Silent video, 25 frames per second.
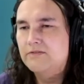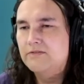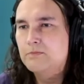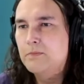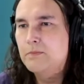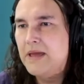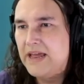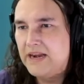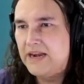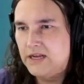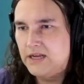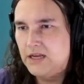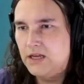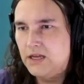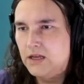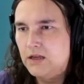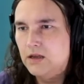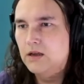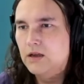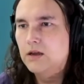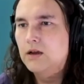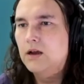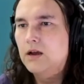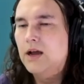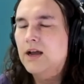many
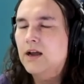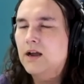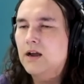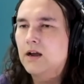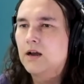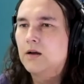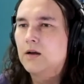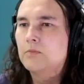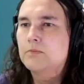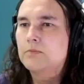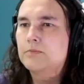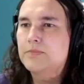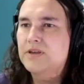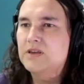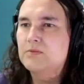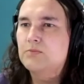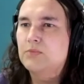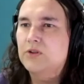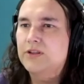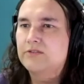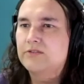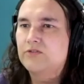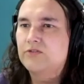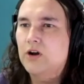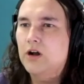
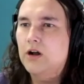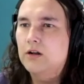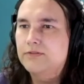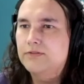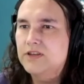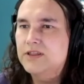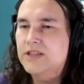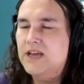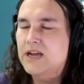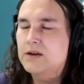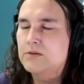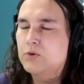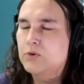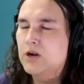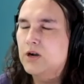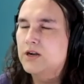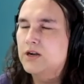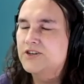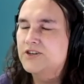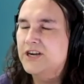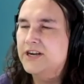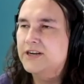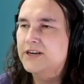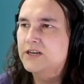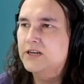people involved in that
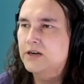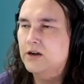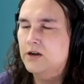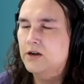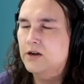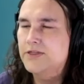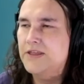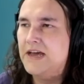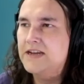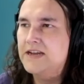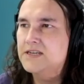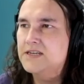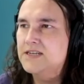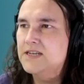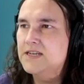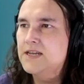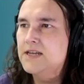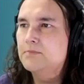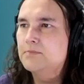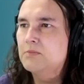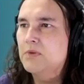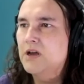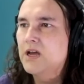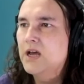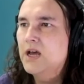project and on that
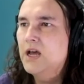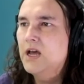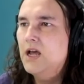team.